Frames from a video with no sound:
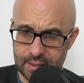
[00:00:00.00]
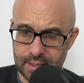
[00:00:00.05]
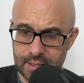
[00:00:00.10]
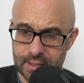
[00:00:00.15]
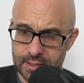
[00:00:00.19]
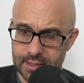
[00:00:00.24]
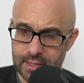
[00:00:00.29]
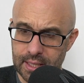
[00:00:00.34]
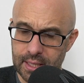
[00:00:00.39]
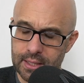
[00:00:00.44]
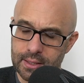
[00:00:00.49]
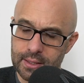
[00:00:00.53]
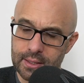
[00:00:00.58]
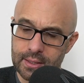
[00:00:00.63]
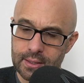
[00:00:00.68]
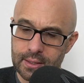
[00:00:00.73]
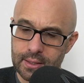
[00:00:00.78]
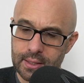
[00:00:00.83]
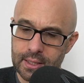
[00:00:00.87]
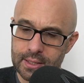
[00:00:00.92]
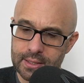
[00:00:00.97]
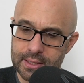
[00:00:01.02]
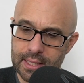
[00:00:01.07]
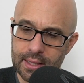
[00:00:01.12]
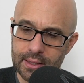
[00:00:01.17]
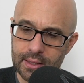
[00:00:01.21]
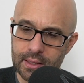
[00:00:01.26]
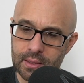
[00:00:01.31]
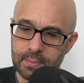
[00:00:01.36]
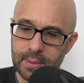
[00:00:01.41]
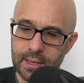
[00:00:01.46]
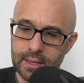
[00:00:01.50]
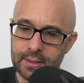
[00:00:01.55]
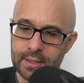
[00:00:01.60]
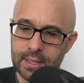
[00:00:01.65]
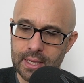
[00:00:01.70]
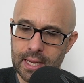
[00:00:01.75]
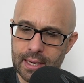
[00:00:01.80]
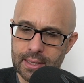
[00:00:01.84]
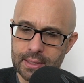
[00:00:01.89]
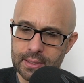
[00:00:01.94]
this scene is that little bit at
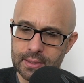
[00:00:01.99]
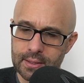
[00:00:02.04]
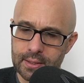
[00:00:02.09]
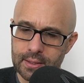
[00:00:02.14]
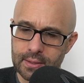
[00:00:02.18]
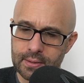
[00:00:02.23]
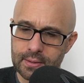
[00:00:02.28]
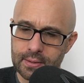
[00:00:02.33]
the end,